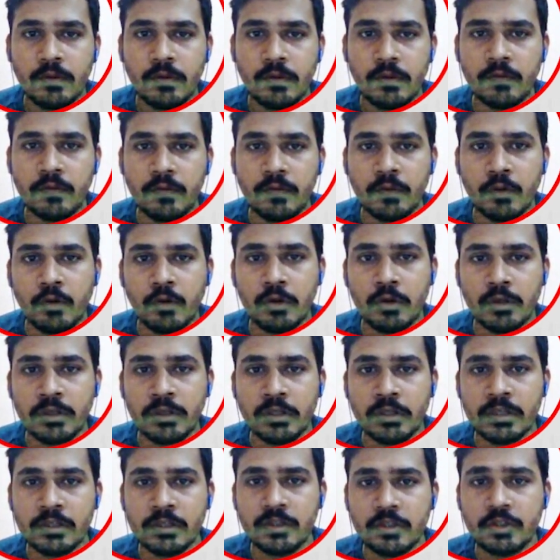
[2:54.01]
if an
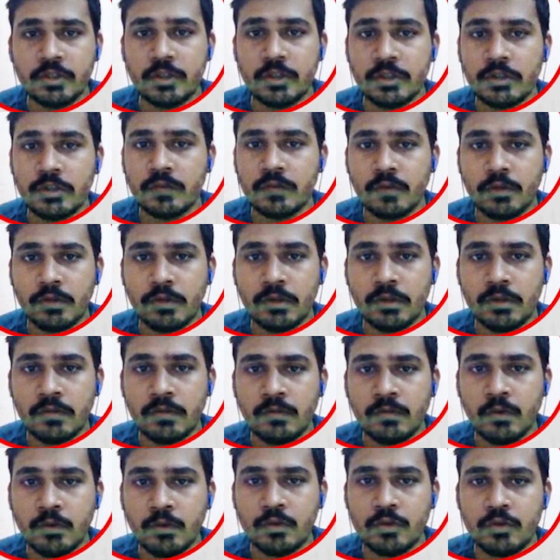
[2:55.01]
organization
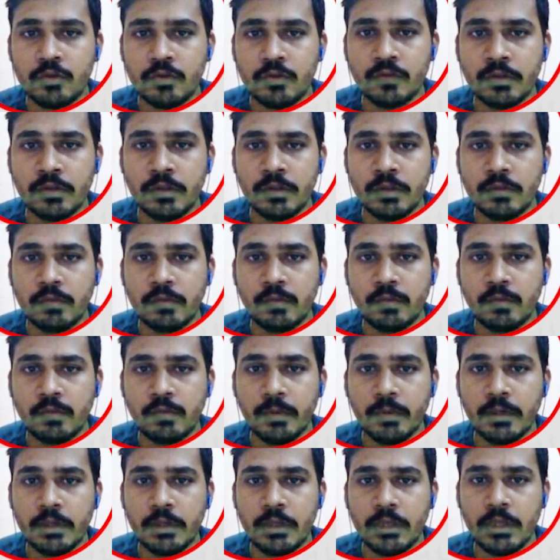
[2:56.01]
wants to work
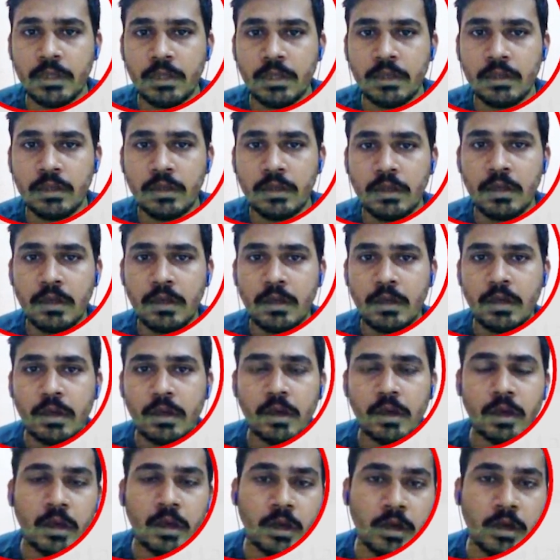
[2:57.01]
properly
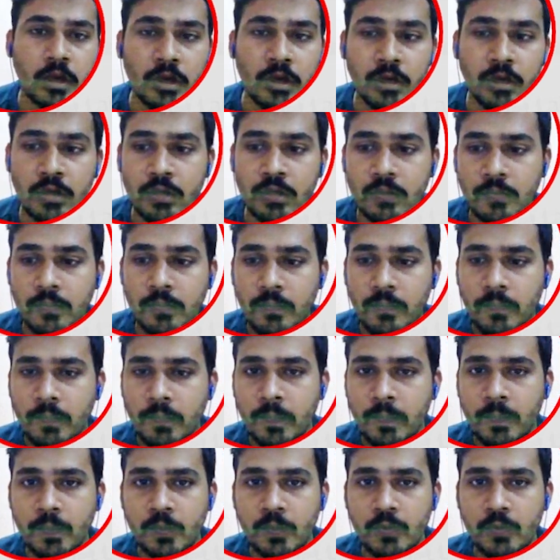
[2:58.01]
and
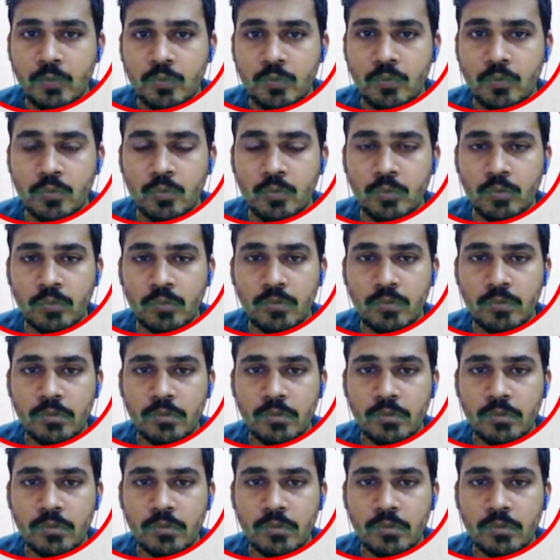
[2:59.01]
to